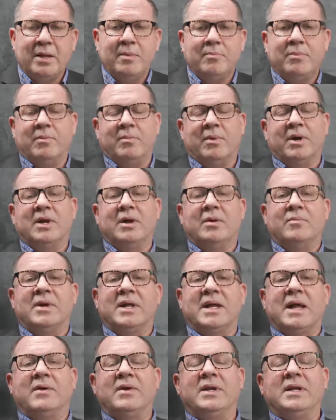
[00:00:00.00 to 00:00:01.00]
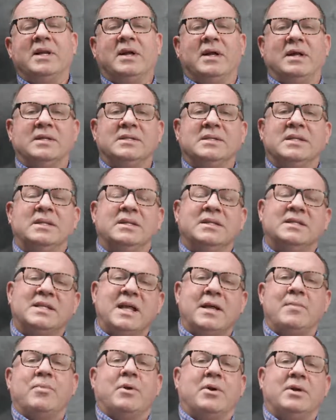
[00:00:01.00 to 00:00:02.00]
But Montgomery County does, and the
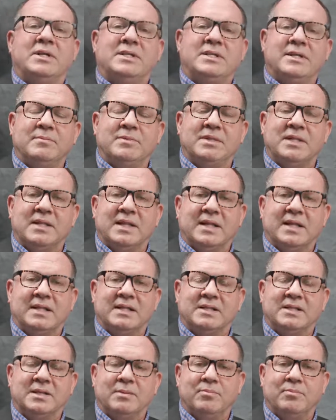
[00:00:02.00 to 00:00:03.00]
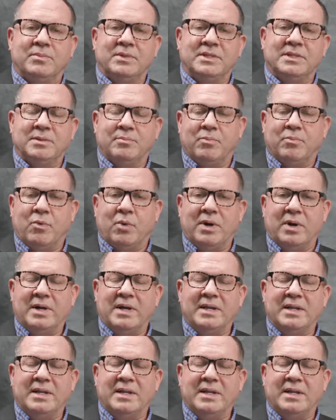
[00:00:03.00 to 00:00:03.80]
state party seems to think this is important.